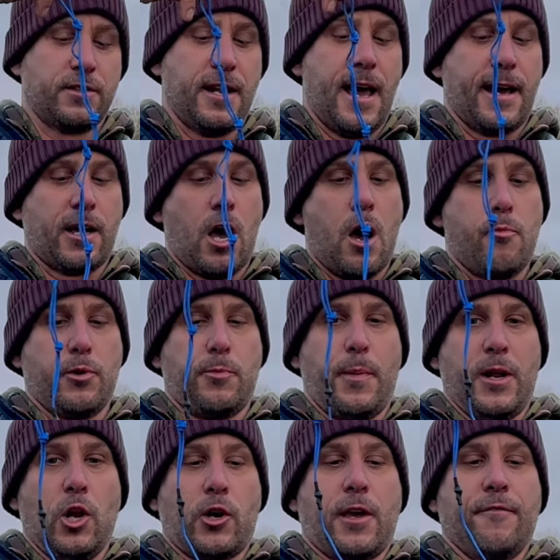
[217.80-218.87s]
neck, I would
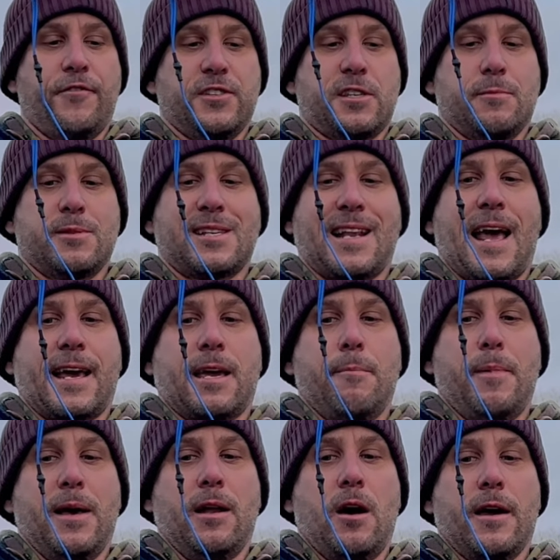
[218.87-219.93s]
be looking for some slack a
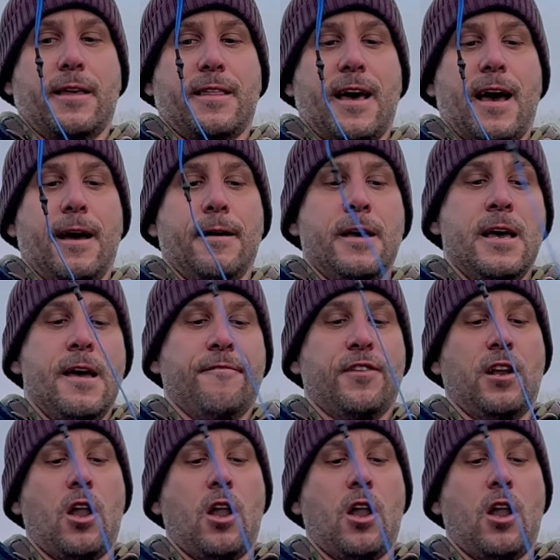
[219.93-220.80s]
bit like that. If the